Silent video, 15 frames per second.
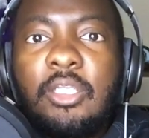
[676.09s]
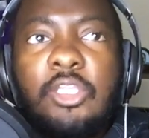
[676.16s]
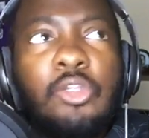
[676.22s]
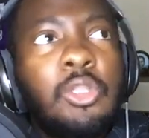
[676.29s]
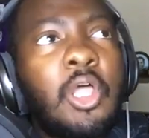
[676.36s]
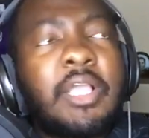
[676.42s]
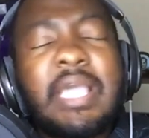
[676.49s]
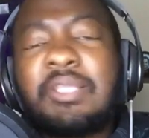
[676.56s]

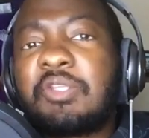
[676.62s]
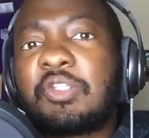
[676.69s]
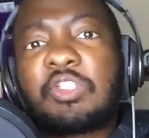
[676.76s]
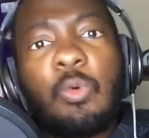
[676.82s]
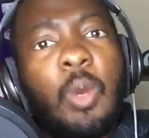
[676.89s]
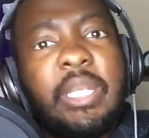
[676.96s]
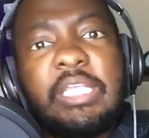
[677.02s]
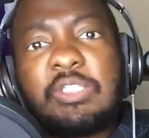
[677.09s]
You look at the
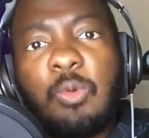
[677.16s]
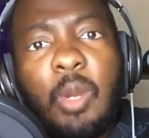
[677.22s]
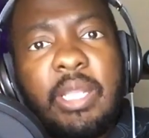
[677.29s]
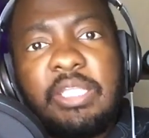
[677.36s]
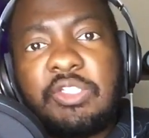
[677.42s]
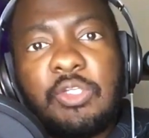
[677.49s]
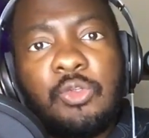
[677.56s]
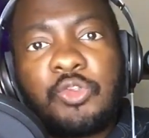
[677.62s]

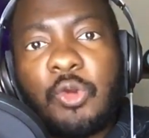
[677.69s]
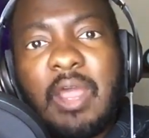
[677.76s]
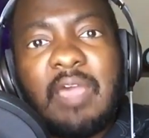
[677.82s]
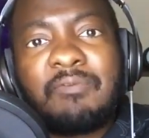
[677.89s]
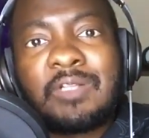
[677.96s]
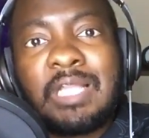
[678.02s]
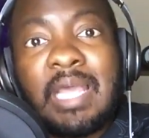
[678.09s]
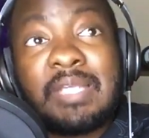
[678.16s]
2022
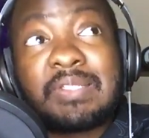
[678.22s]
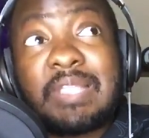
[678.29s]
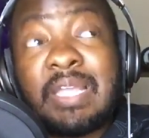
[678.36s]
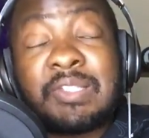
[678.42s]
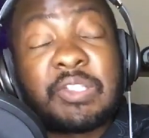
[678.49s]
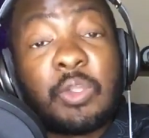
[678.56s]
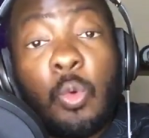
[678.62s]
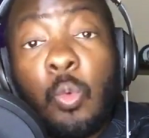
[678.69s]
draft class,
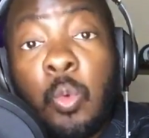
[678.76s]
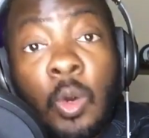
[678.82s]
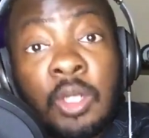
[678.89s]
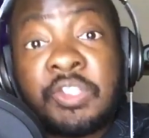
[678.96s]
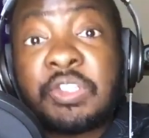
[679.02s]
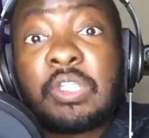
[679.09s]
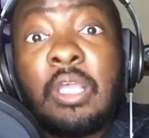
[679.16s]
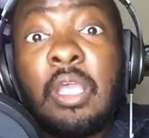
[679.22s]
that's the
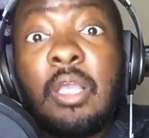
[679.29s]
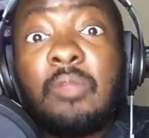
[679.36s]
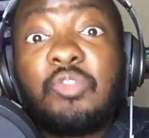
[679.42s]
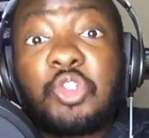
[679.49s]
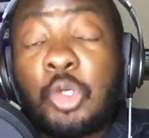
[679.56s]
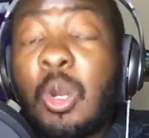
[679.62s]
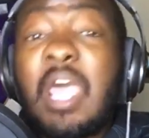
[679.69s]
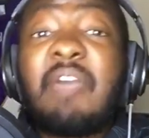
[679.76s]
worst
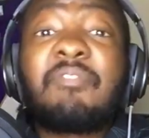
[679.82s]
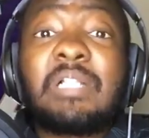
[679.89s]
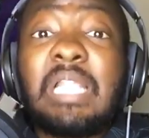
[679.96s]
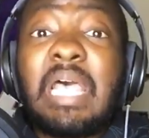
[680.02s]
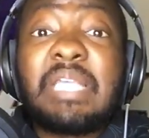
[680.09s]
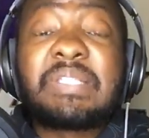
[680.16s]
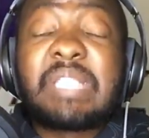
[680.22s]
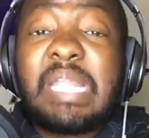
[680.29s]
draft
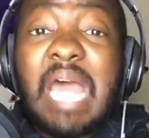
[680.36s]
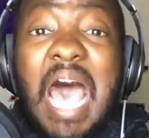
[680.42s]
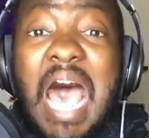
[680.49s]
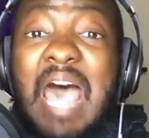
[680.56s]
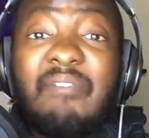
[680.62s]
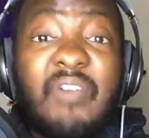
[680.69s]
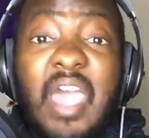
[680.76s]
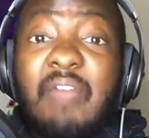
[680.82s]
class that
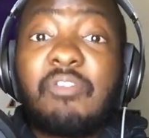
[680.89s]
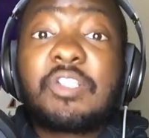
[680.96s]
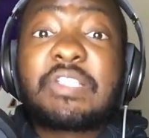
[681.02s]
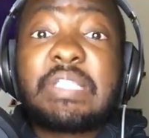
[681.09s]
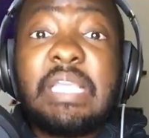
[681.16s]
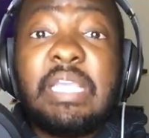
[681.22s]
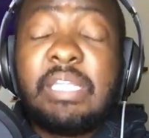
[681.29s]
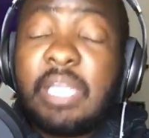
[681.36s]
I've ever
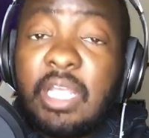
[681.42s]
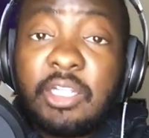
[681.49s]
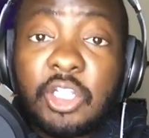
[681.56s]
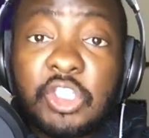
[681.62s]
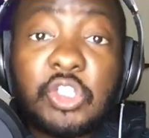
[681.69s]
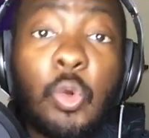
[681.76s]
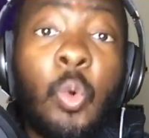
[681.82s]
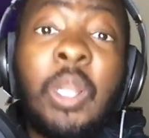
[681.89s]
seen in the
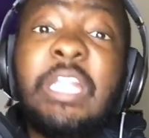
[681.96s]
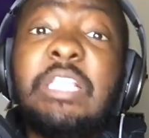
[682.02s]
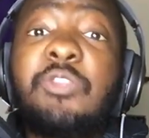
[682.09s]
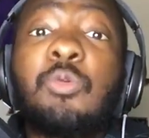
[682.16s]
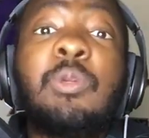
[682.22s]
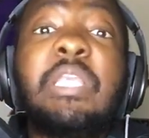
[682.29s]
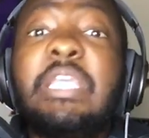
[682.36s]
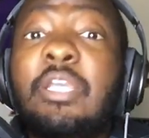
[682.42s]

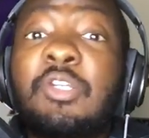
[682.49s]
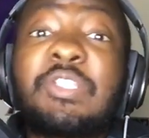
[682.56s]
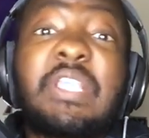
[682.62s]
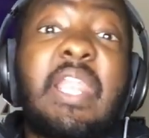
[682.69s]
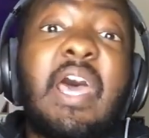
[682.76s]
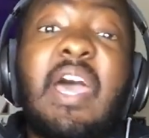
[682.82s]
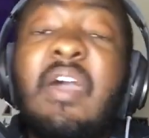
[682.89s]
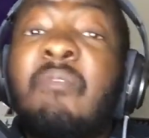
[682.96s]
23 years
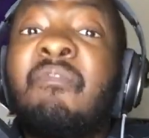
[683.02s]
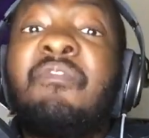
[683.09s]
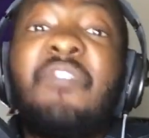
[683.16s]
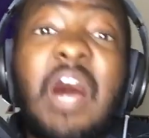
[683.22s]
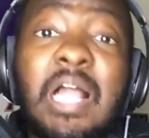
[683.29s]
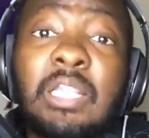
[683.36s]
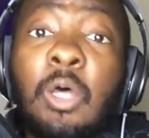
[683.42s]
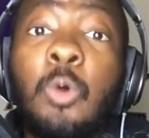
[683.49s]
that I have
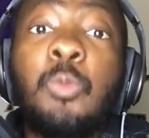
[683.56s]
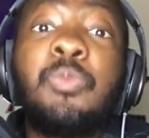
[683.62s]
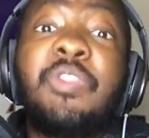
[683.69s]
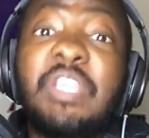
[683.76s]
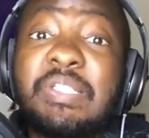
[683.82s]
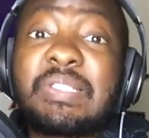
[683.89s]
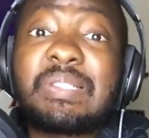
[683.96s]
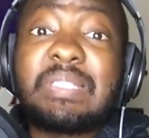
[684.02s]
followed
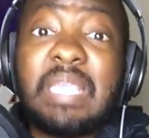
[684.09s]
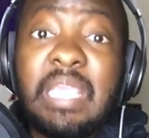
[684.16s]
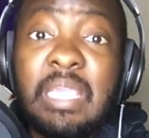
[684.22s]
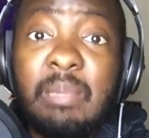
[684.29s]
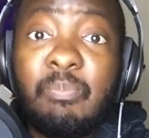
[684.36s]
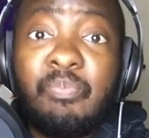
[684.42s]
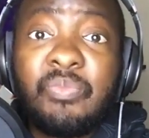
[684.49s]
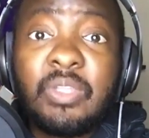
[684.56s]
this
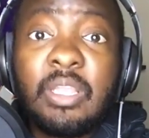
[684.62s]
team.